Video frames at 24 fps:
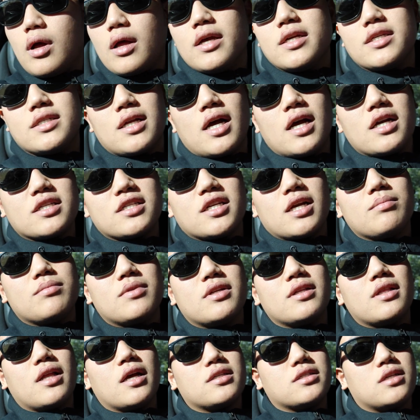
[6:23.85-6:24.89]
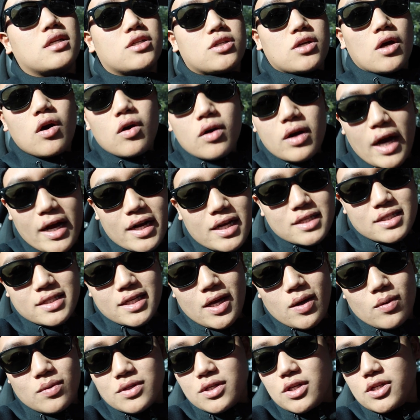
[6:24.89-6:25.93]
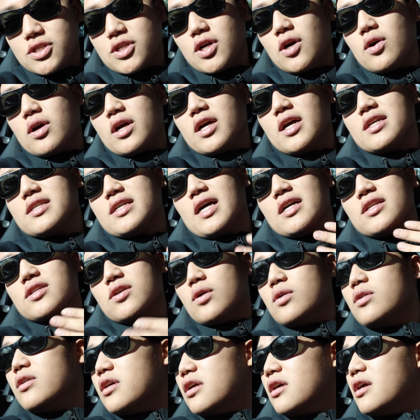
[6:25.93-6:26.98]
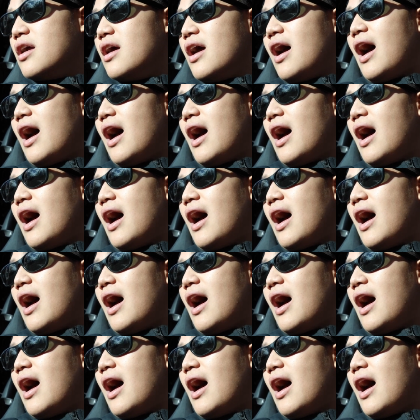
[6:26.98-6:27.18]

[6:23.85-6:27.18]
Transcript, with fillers: It's not something that's a joke. I didn't say it was a joke because I told her